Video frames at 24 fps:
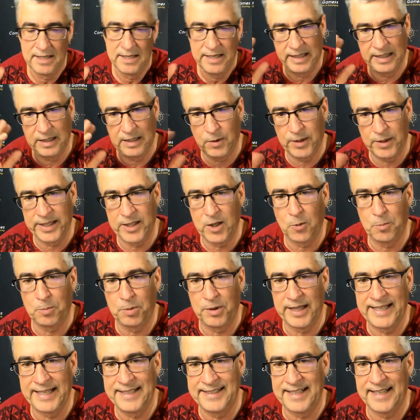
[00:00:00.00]
and they want to help
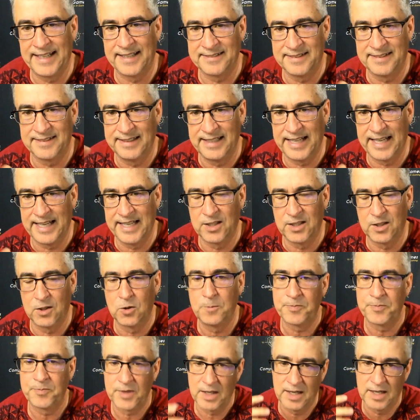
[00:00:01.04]
playtest NATO.